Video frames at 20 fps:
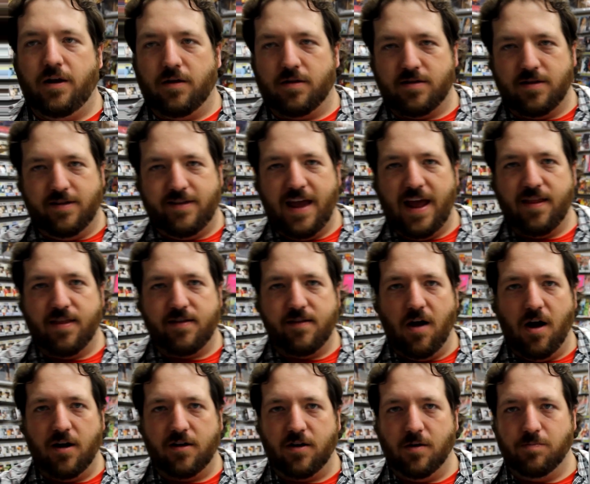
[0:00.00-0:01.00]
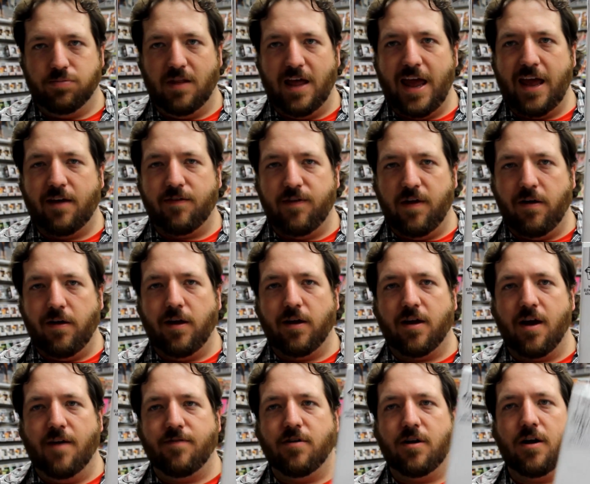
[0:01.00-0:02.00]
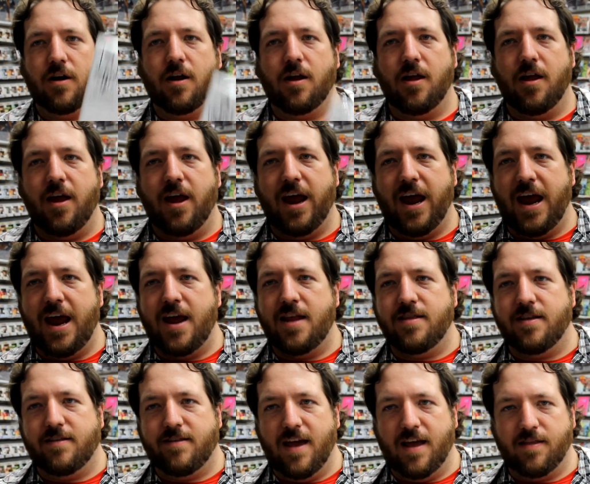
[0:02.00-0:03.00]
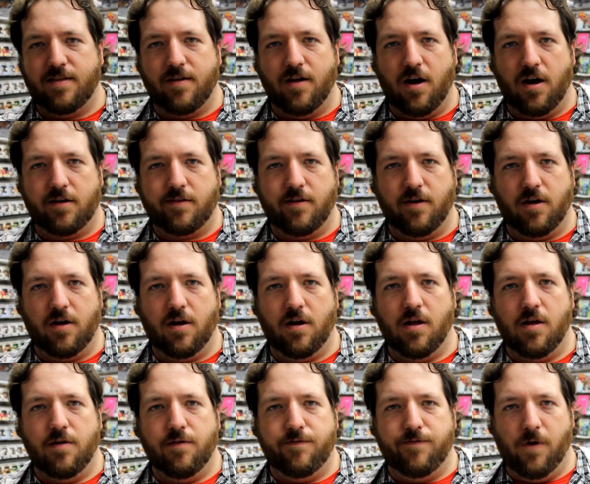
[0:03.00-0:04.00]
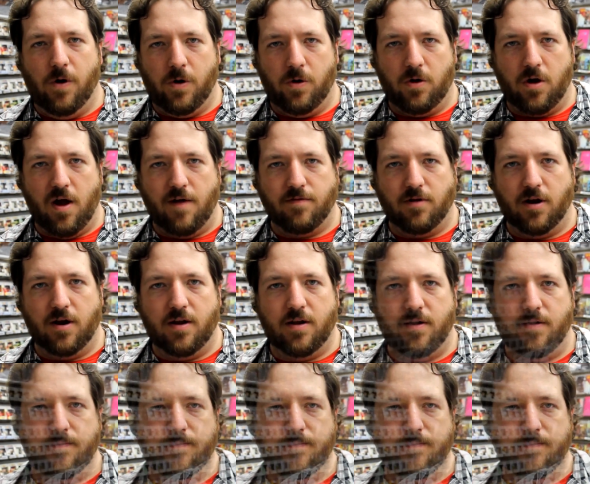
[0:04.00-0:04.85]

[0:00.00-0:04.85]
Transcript: Here's the 10th Doctor blank variant cover and the 10th Doctor photo cover.